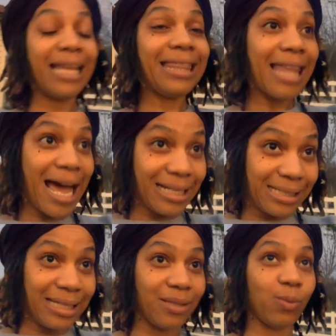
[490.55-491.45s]
And
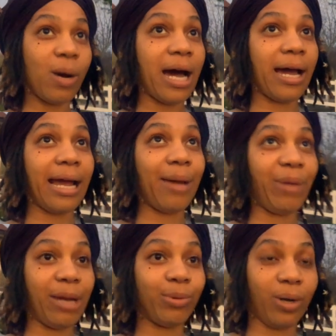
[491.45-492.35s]
that is why
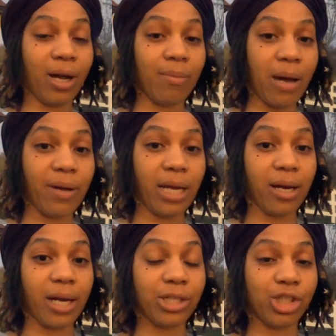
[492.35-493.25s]
I'm able to come out
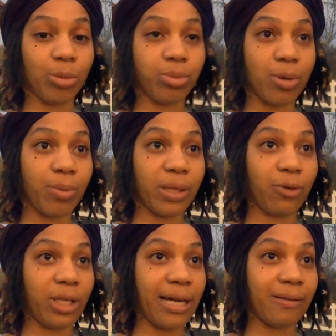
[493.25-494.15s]
here and jump rope with
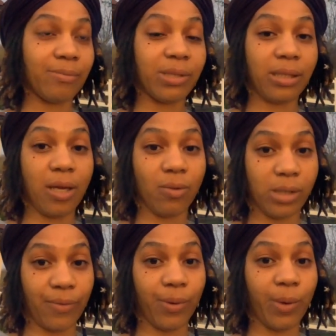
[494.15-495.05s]
3,000
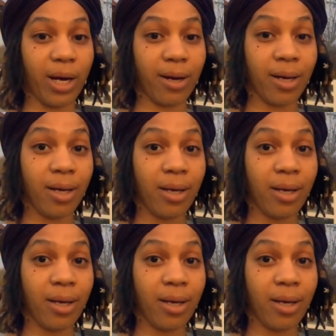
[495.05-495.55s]
mosquitoes everywhere.